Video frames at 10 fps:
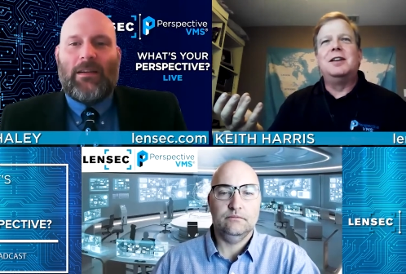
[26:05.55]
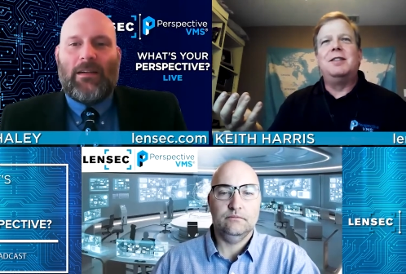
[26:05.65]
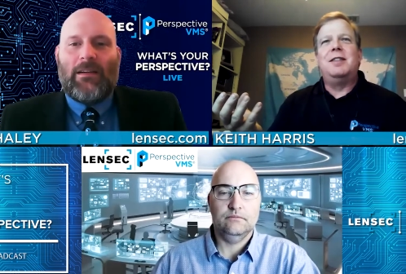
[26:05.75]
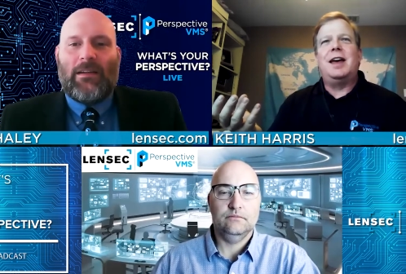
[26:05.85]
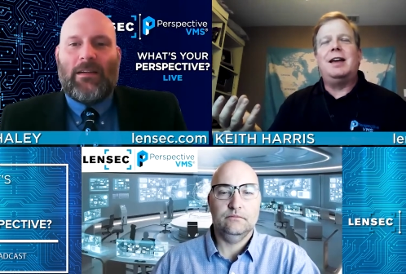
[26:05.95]

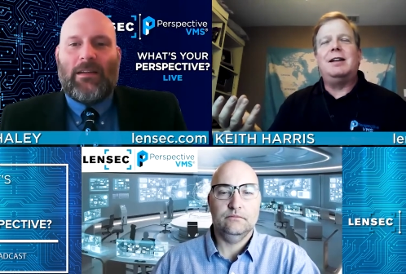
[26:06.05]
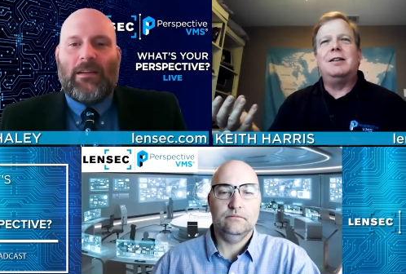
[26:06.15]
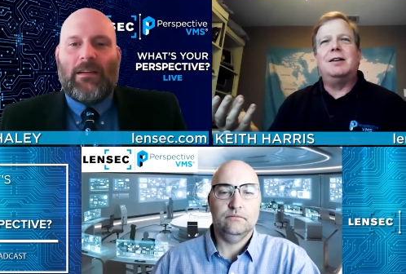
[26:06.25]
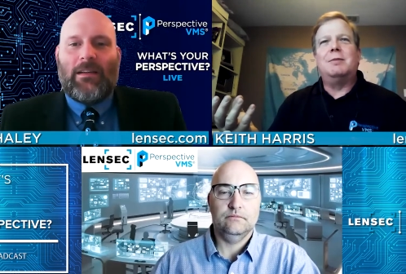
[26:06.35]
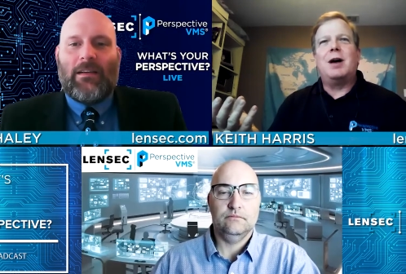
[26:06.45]
Speaker 1: that
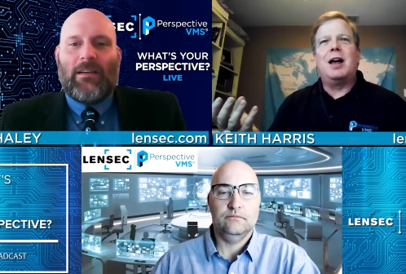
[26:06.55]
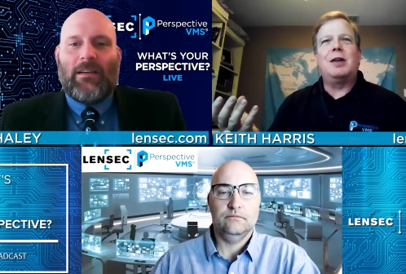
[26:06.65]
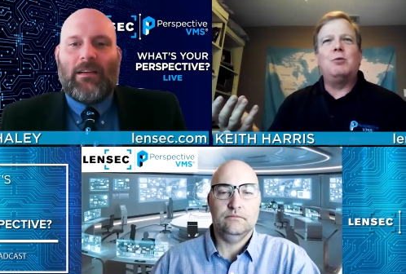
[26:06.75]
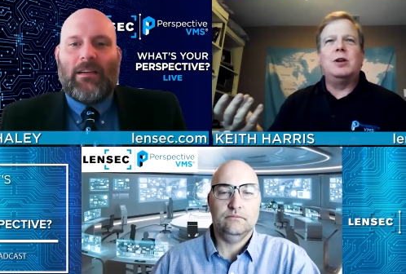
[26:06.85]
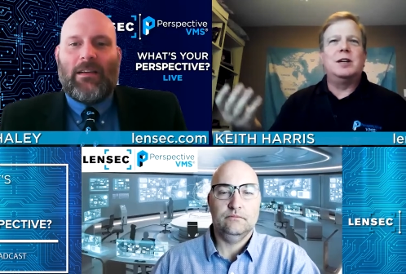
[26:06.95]

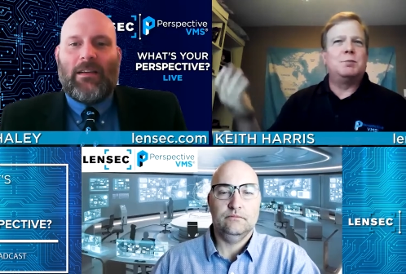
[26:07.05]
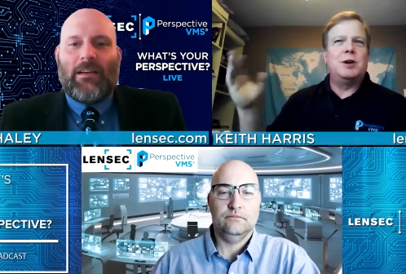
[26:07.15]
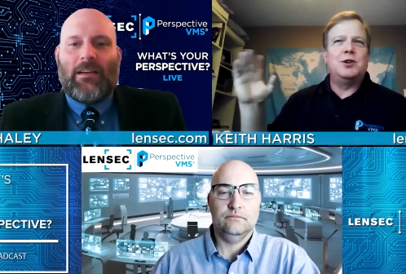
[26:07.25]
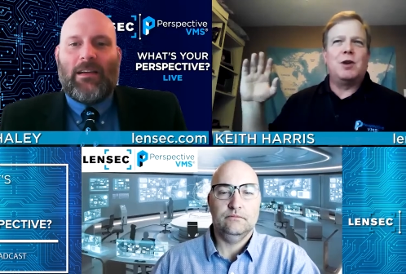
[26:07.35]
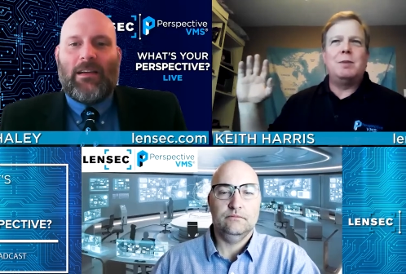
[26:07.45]
Hollywood has
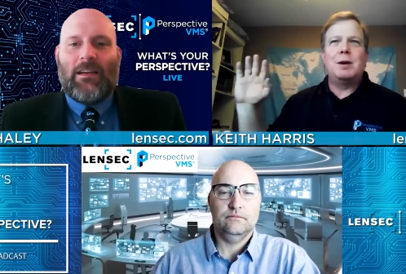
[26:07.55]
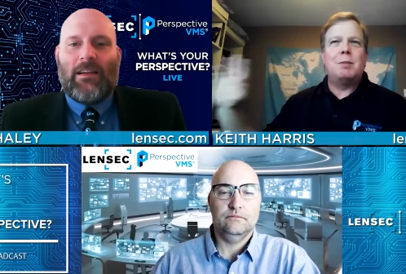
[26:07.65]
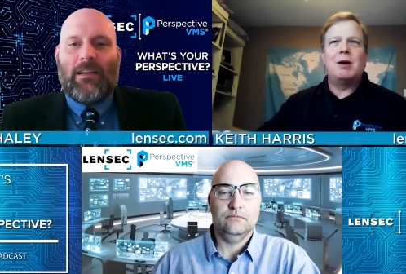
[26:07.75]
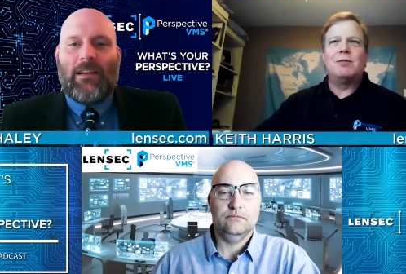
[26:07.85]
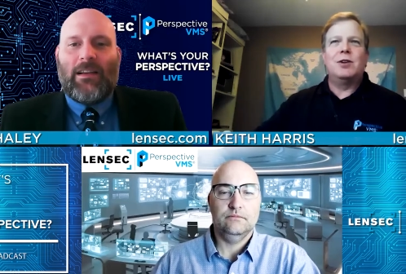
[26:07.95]
been dreaming
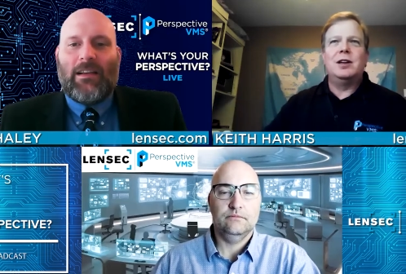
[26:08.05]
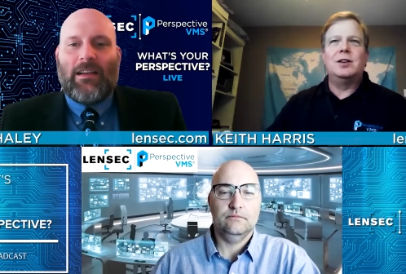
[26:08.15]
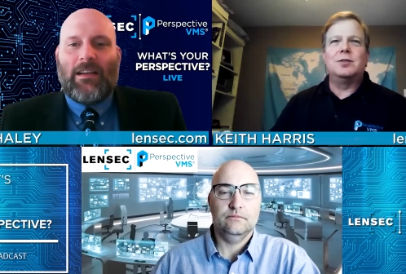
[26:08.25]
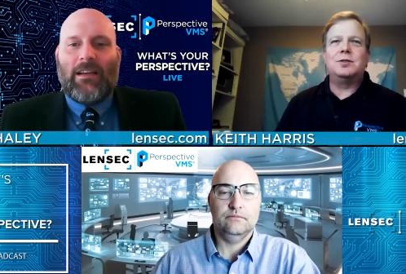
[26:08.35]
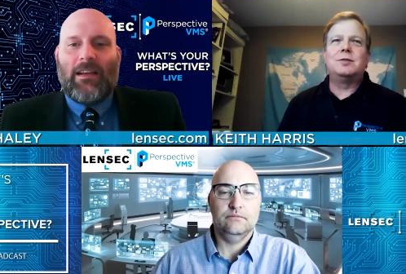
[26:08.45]
about for
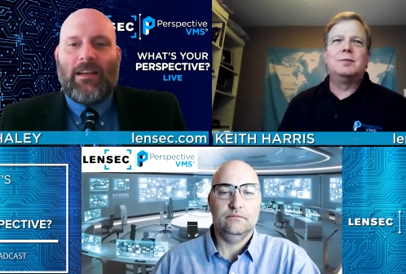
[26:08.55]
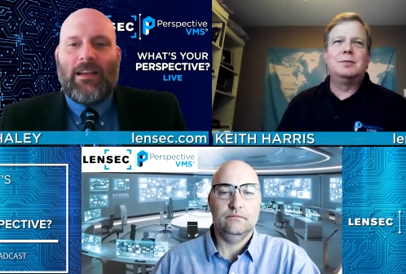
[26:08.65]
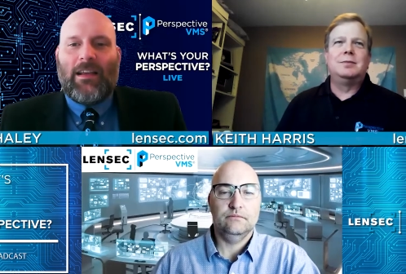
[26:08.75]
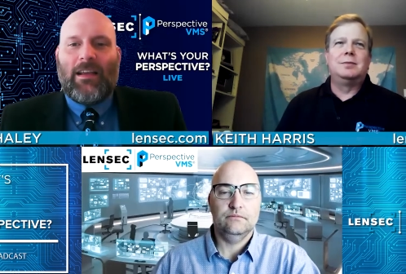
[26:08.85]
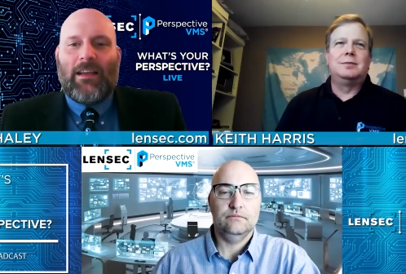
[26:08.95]
years.
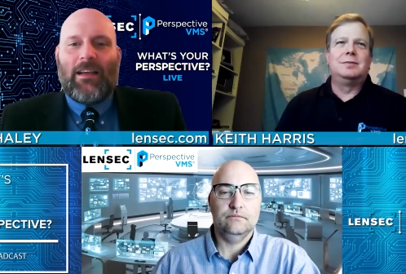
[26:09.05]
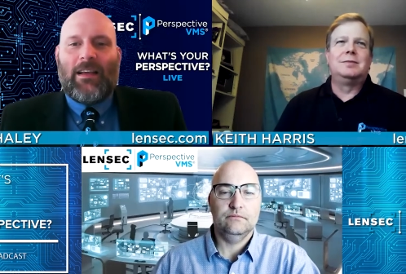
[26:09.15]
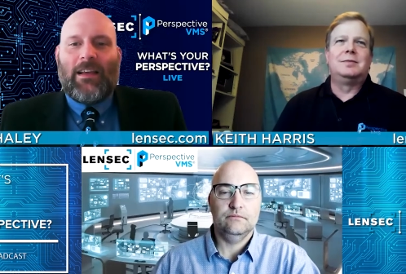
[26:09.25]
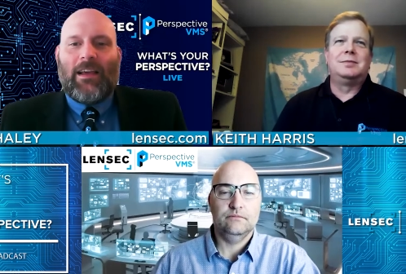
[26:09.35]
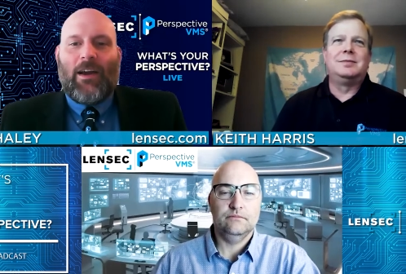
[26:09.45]

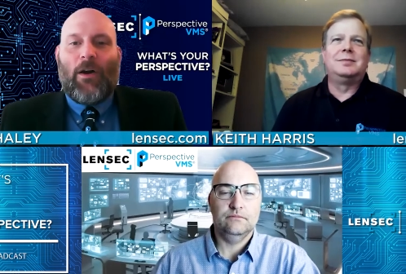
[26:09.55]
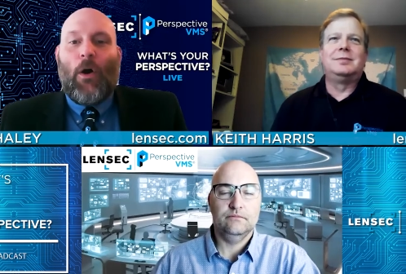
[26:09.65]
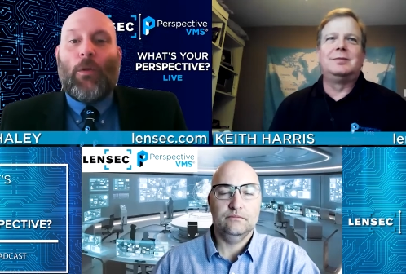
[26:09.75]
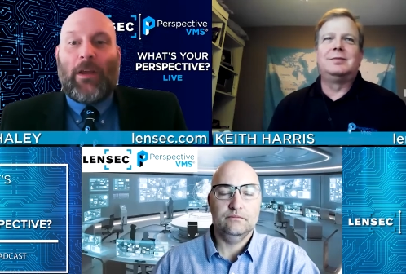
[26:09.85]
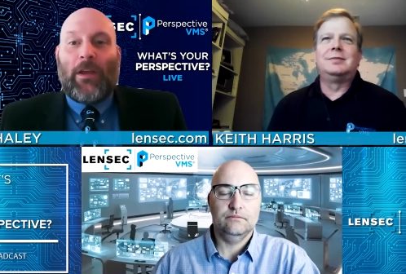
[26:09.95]

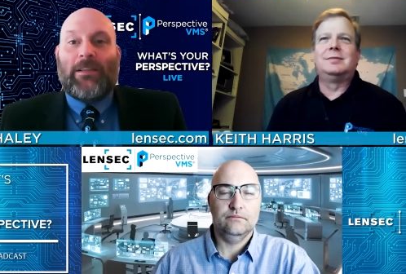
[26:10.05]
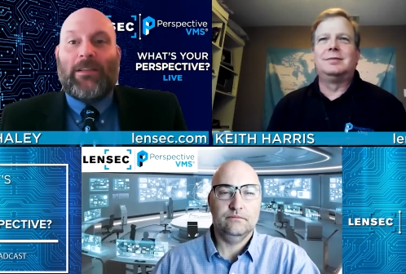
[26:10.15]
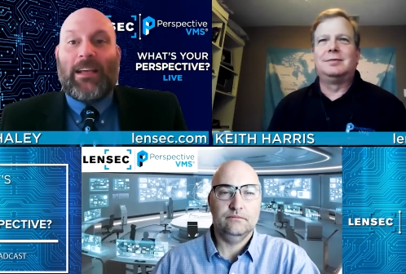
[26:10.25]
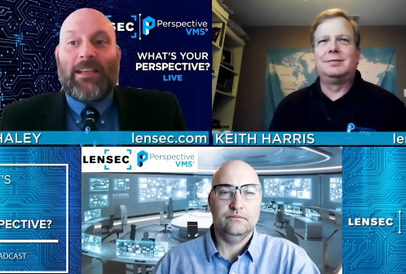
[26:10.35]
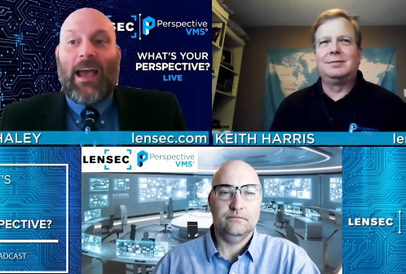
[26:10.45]
Speaker 2: Only on
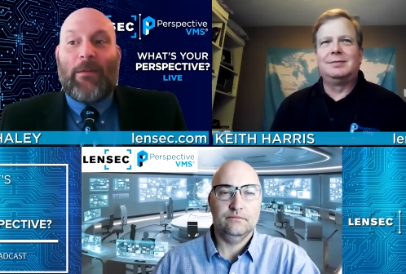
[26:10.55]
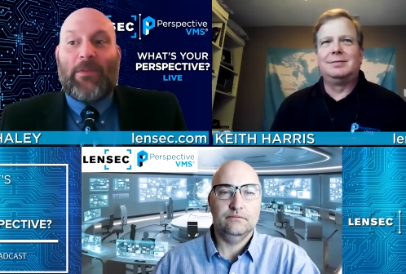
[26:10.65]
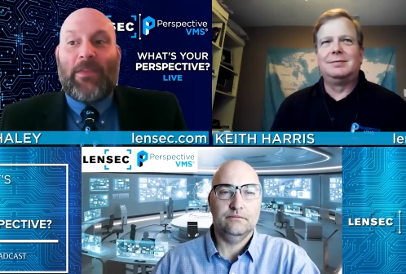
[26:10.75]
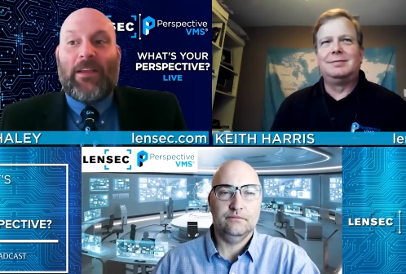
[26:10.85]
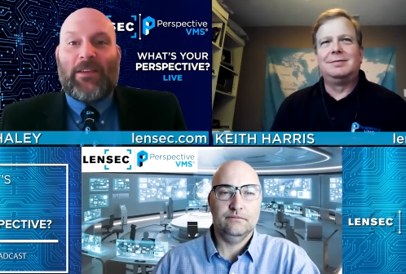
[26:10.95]
CSI, but then
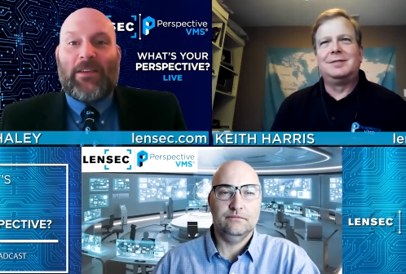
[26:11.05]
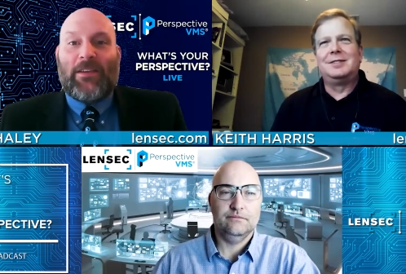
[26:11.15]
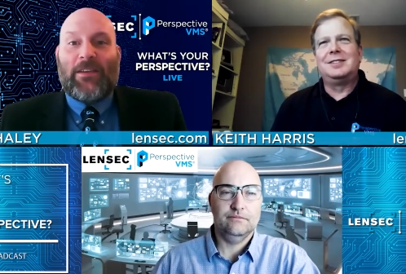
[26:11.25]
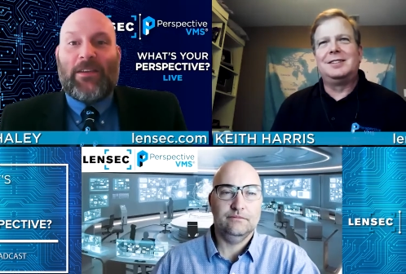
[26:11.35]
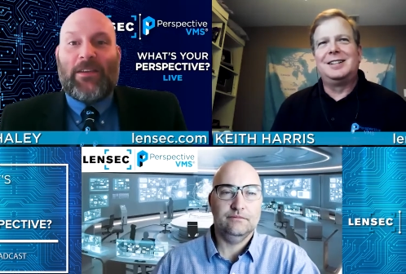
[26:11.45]
you see other
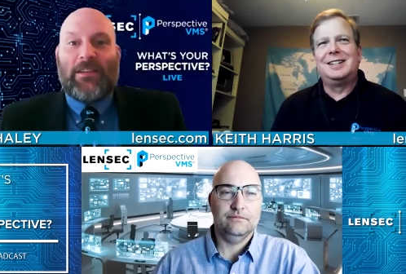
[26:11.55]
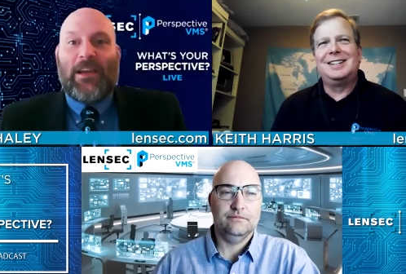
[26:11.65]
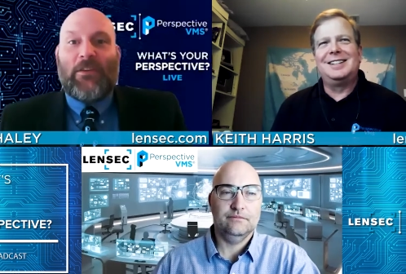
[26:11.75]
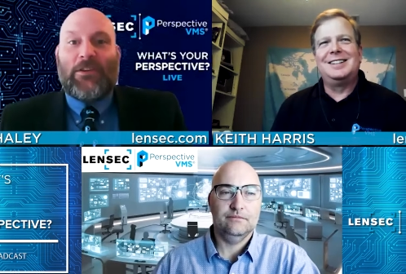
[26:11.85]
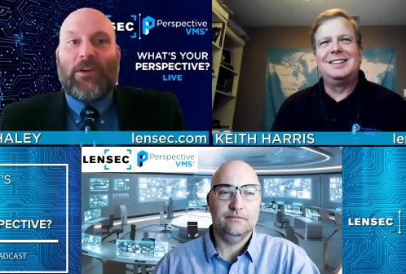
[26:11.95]
shows where they
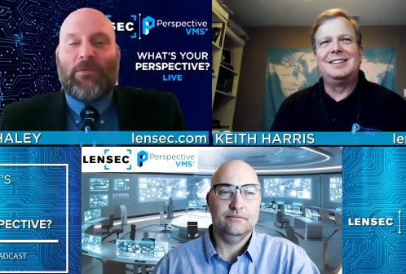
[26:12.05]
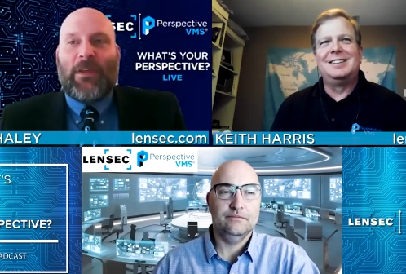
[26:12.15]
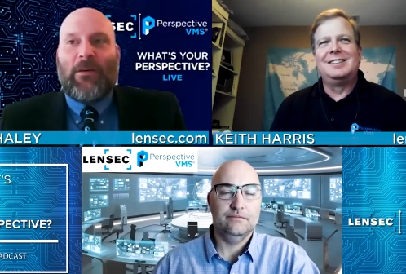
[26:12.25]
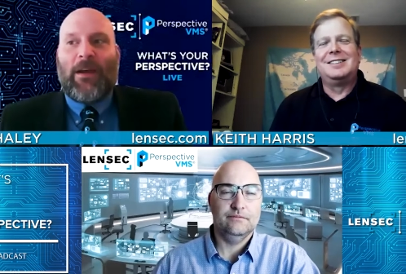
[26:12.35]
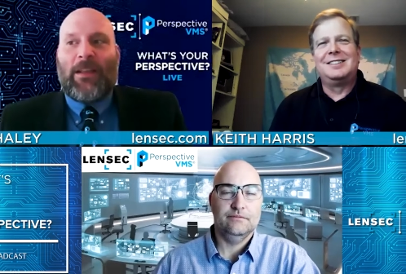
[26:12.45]
go ahead and
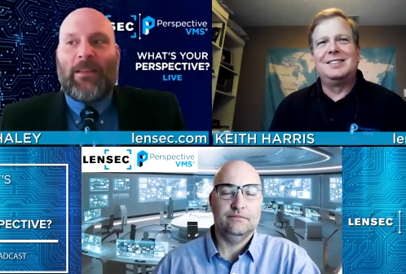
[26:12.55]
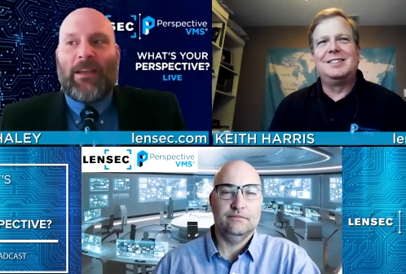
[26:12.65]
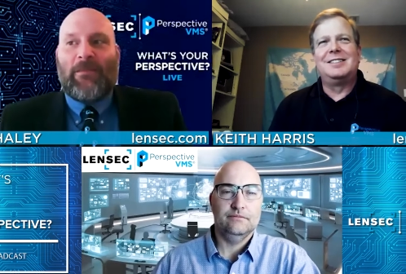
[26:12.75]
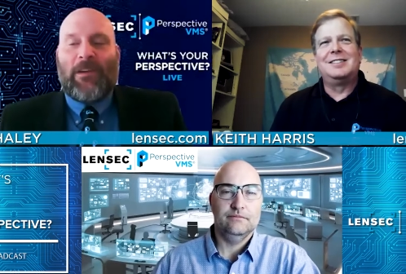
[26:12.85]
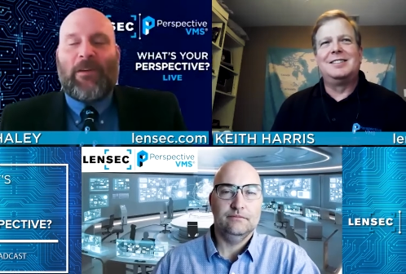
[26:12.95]
they figure out a
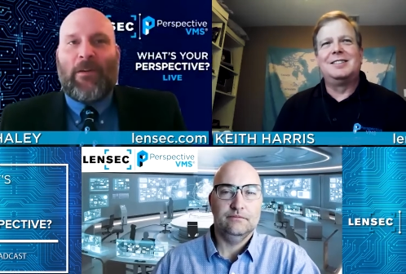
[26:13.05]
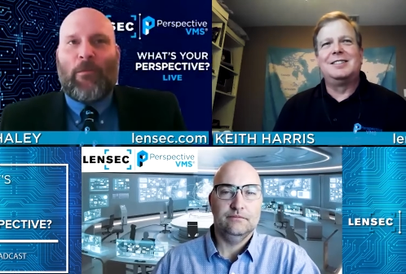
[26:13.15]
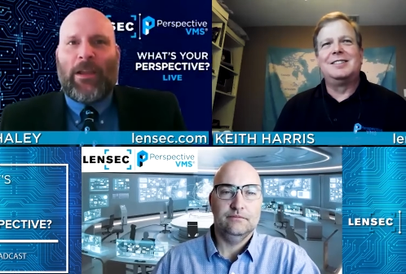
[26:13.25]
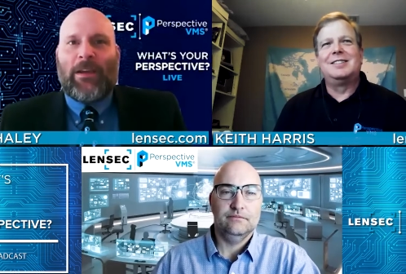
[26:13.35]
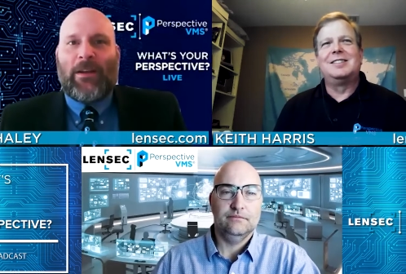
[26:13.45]
way you can
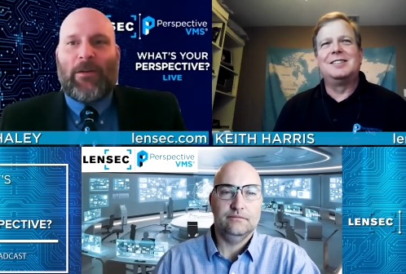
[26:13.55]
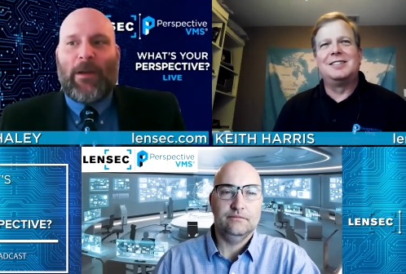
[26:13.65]
erase